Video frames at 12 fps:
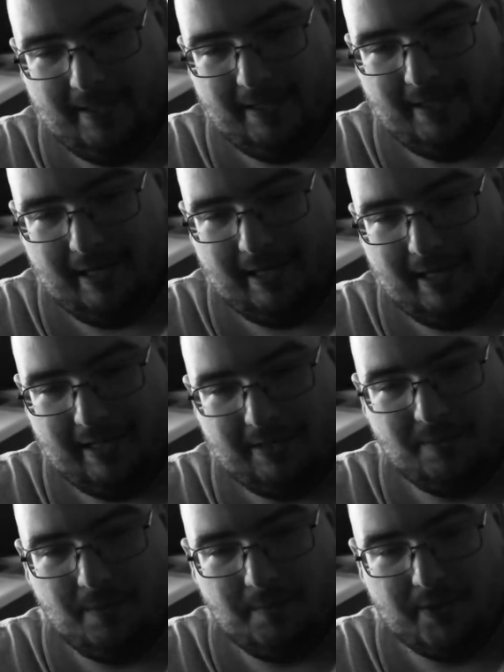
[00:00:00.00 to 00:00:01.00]

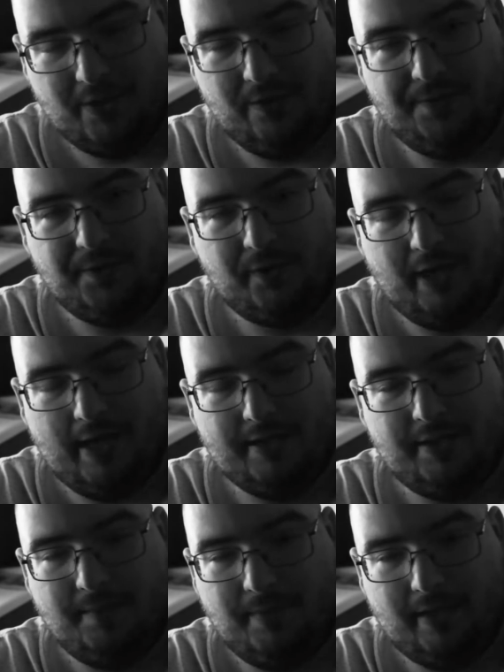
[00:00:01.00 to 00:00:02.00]
that's almost a universal
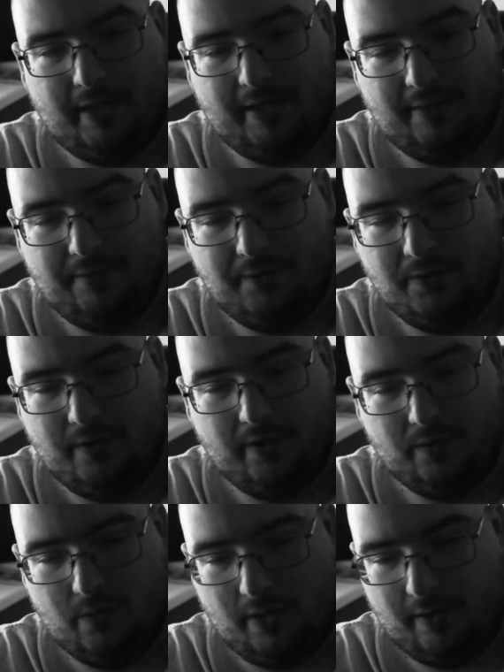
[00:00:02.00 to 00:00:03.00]
constant. But like, the food
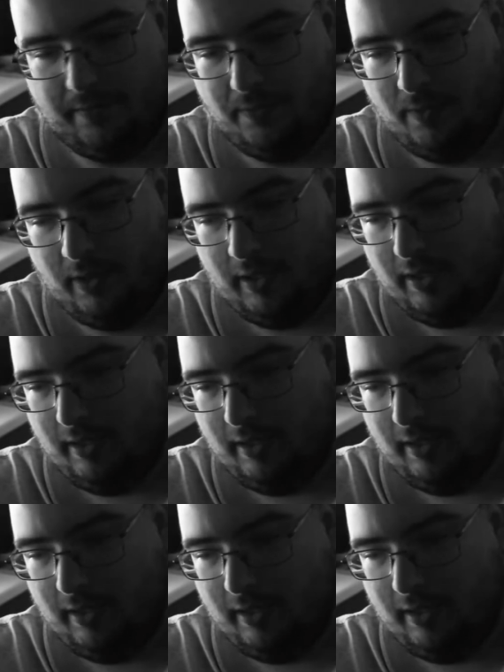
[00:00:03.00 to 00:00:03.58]
is wonderful,